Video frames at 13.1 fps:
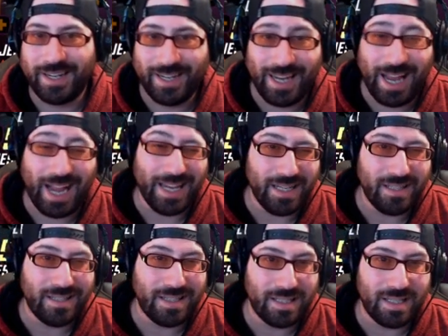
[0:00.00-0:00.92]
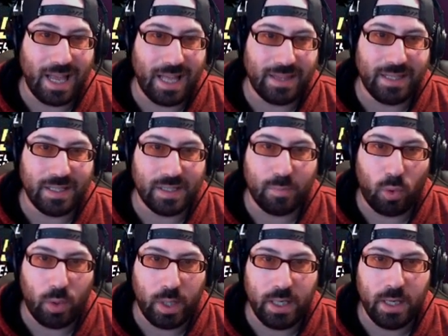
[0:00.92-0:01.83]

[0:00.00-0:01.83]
guidance at this point.